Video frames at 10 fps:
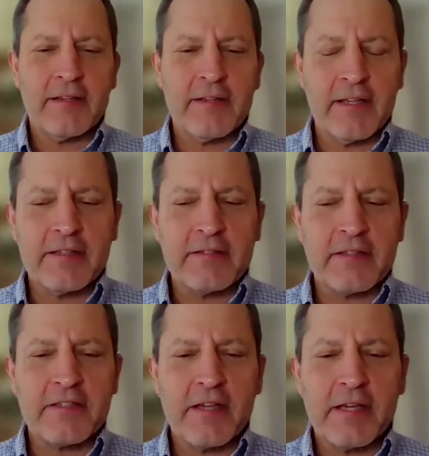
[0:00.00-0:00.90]
think is
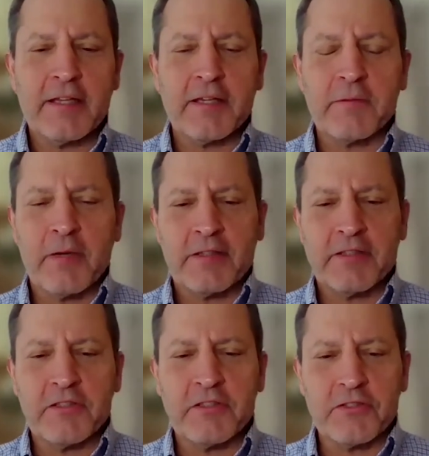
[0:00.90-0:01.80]
exciting about the
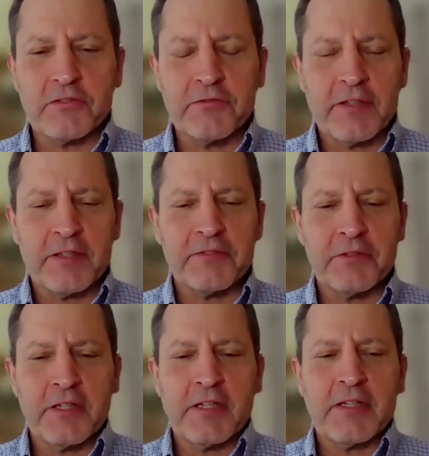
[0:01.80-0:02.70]
Digital
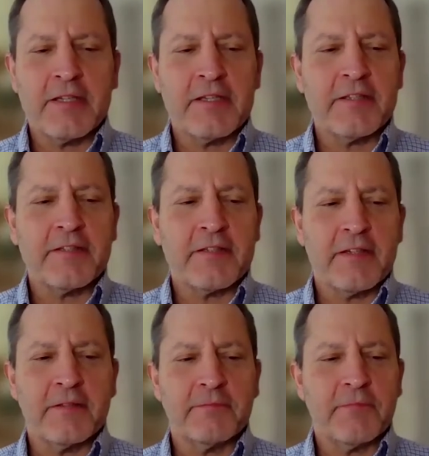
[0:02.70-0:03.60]
Foundry is
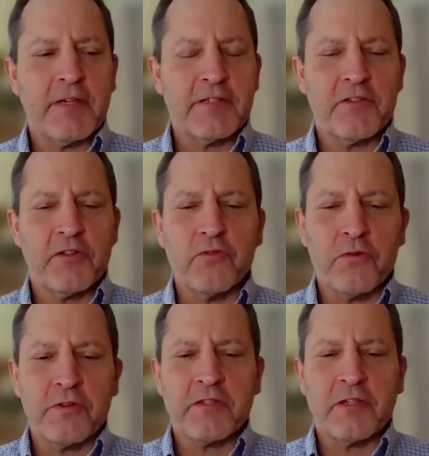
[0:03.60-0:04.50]
the
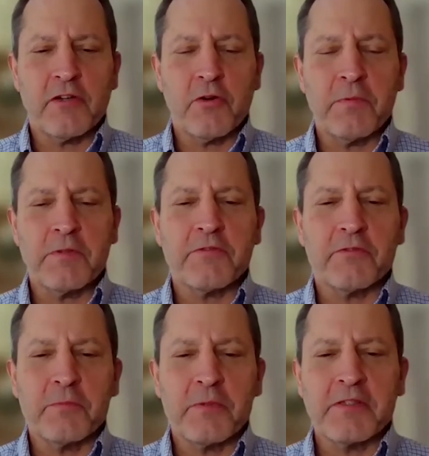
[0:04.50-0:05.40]
doors that it opens
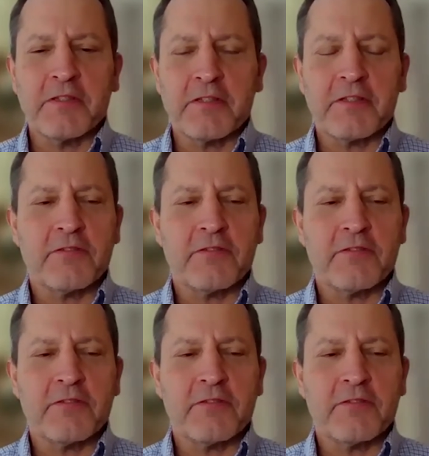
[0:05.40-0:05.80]
for business.